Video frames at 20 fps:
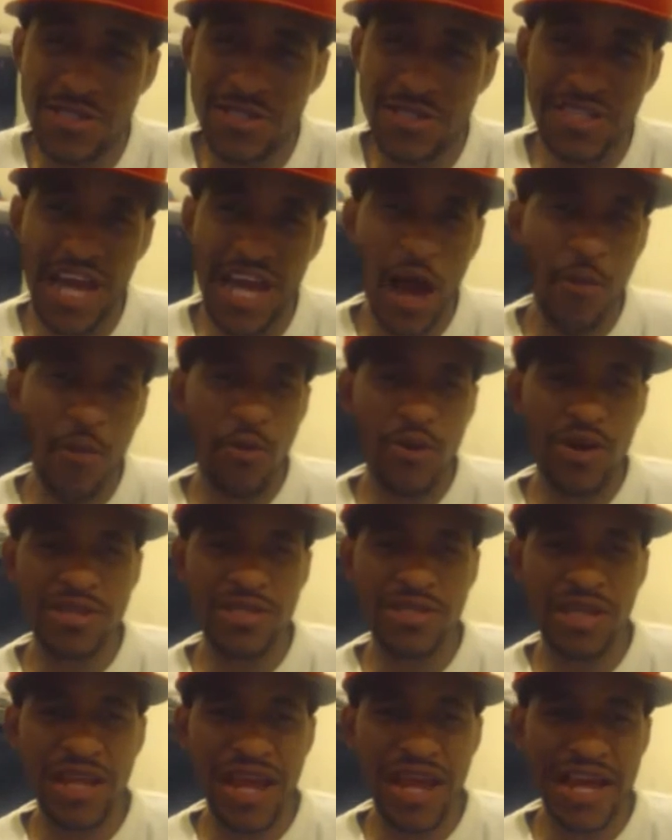
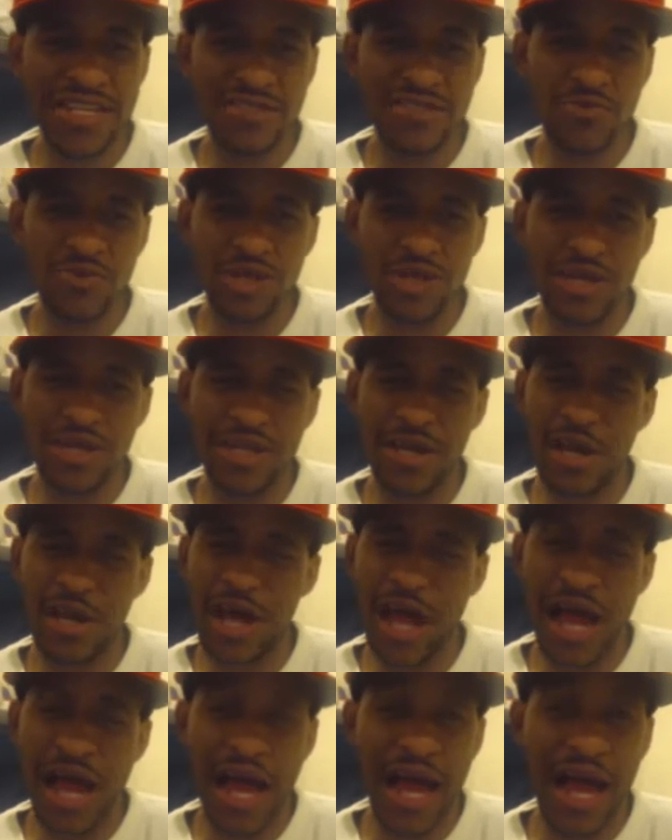Cowboys last week.
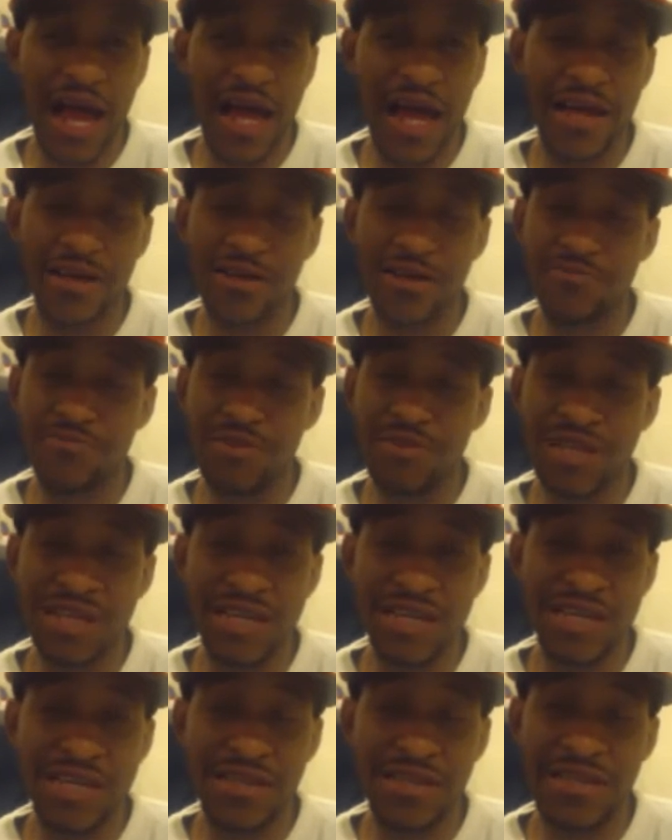I
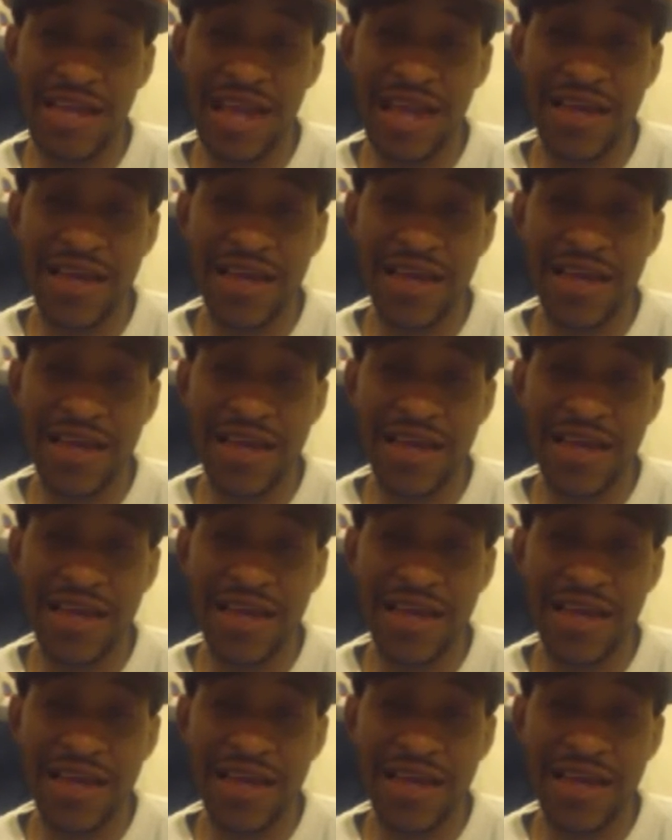mean, that